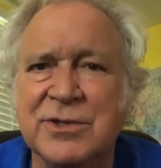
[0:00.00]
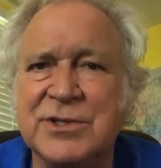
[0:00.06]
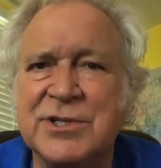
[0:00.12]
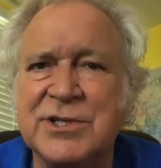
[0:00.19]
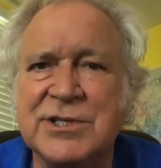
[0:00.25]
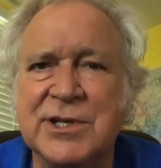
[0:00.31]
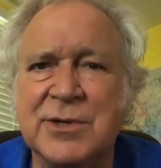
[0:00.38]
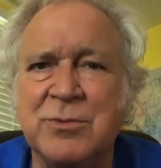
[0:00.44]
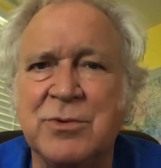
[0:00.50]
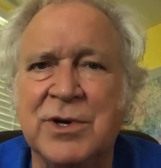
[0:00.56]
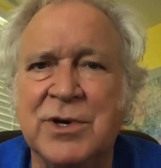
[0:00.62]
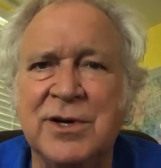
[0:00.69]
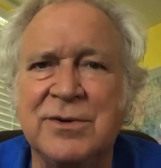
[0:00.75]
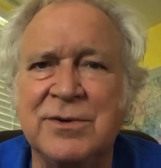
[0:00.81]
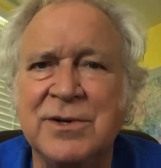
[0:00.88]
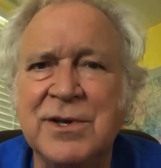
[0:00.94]
And she said,
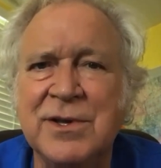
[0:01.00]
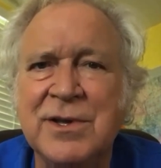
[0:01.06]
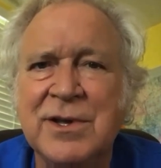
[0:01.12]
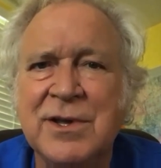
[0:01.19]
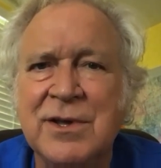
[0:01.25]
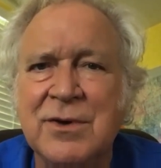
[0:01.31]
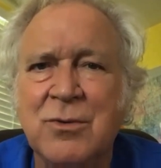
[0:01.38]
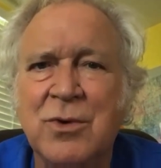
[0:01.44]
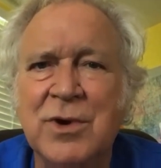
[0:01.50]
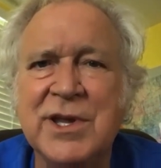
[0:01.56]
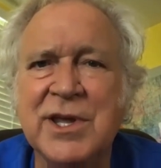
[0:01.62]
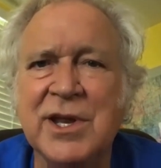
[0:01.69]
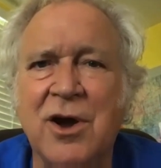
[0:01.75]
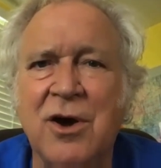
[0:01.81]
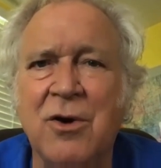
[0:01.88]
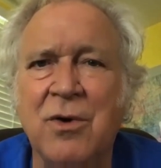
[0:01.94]
well, I
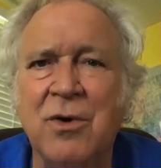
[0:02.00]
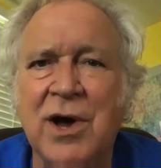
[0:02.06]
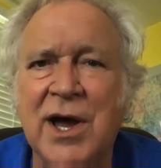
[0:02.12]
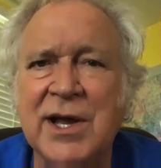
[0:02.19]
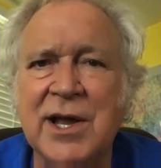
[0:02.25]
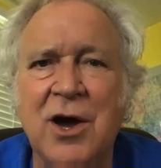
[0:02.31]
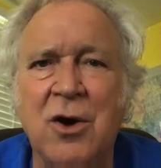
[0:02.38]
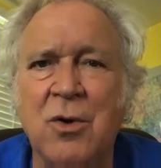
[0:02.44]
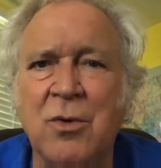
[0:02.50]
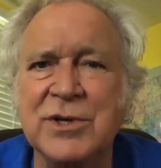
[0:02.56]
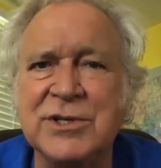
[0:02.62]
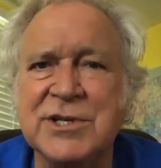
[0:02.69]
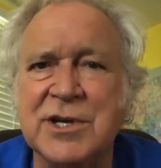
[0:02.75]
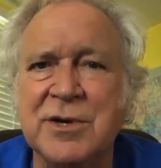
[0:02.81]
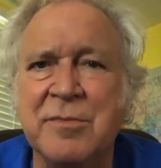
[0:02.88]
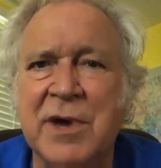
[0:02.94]
can
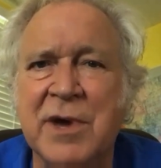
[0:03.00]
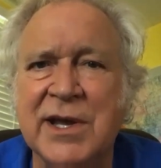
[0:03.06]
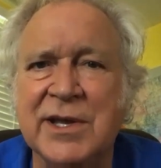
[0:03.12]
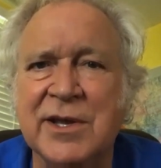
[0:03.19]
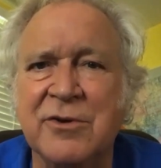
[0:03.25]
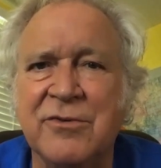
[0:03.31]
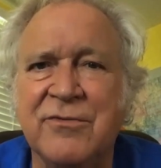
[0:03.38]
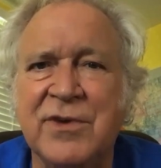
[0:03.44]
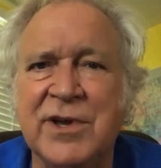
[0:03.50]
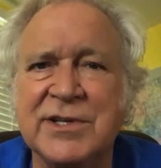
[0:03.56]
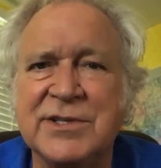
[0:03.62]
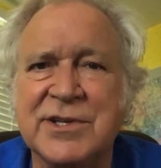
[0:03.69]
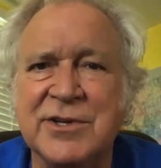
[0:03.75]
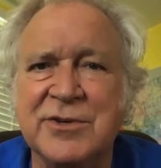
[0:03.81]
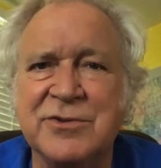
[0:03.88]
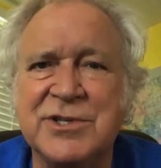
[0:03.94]
always come back and go to vet
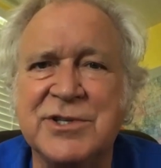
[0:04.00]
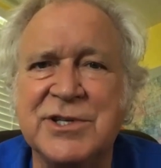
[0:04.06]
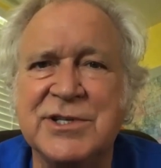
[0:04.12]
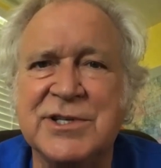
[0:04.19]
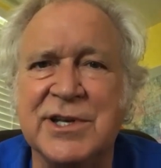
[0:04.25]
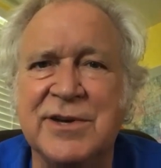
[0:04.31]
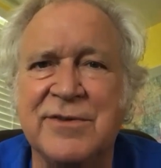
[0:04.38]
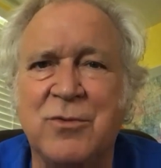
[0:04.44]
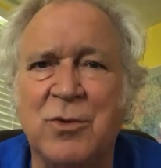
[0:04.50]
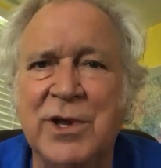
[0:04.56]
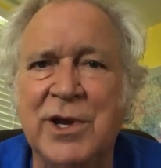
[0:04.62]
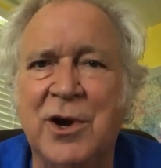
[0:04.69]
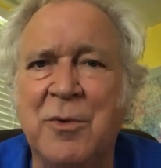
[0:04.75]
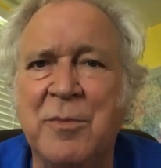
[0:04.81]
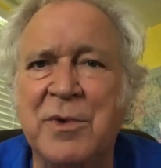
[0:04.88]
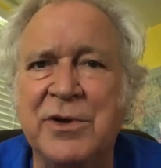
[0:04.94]
school. She said, if
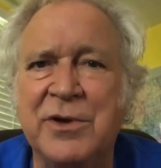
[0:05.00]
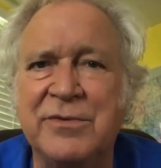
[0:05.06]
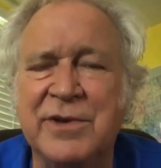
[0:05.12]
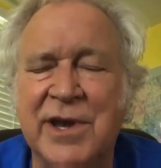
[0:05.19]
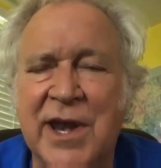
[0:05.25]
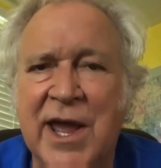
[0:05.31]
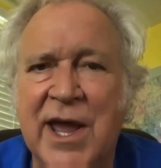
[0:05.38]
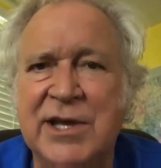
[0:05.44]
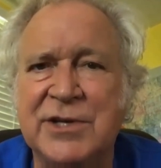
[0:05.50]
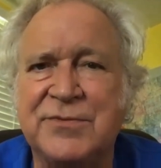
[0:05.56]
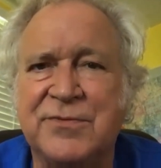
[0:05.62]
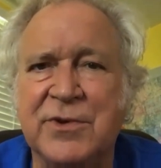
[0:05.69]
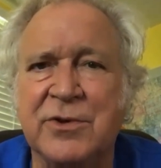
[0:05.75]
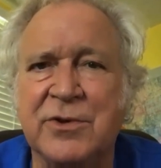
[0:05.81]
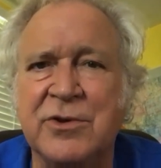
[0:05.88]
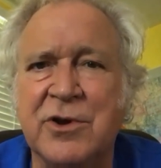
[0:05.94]
we don't move to
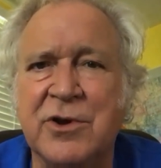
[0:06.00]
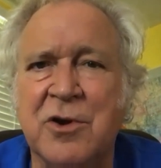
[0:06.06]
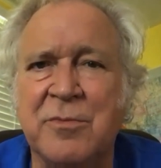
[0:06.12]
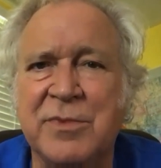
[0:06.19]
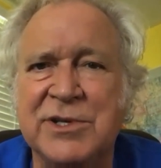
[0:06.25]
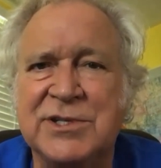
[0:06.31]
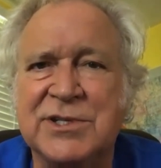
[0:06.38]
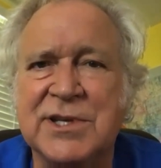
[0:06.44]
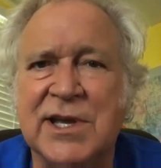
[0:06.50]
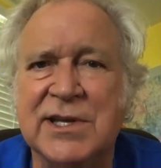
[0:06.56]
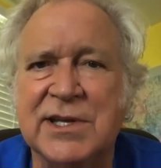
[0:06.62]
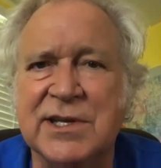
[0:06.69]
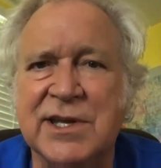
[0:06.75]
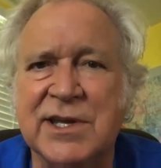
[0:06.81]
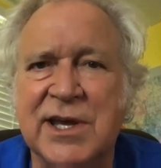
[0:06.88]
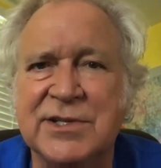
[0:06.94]
Nashville, you're going to be
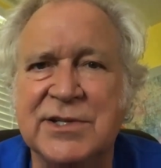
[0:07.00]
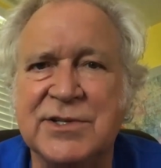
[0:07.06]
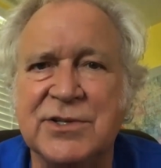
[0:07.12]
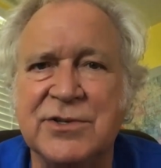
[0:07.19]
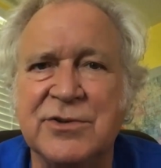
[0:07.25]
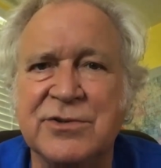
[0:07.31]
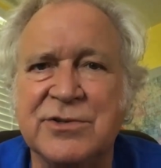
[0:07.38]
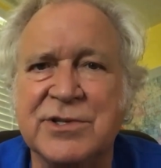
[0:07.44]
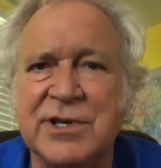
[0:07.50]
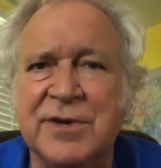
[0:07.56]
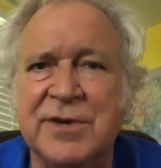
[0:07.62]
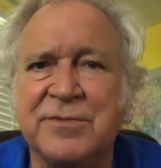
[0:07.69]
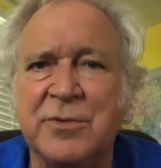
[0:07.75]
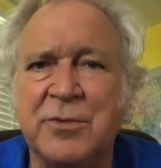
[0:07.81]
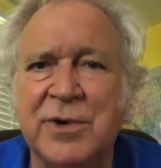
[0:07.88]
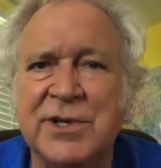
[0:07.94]
second guessing
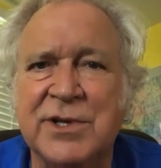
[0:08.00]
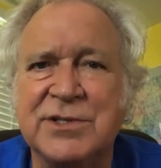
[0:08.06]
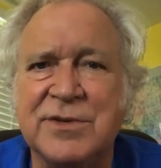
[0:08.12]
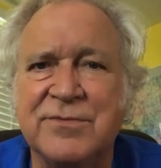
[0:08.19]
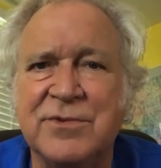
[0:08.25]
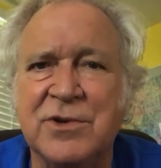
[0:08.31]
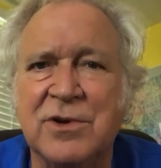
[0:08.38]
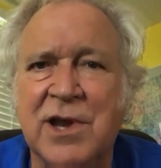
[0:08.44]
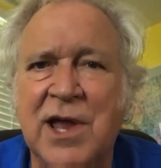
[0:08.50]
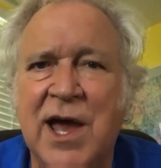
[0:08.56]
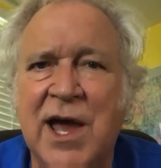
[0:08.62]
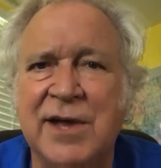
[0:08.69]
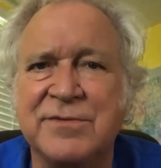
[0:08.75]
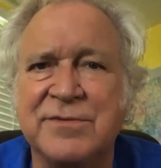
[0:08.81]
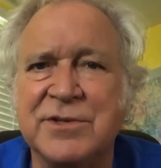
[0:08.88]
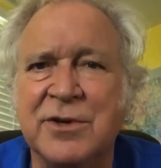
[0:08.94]
yourself the rest of your life.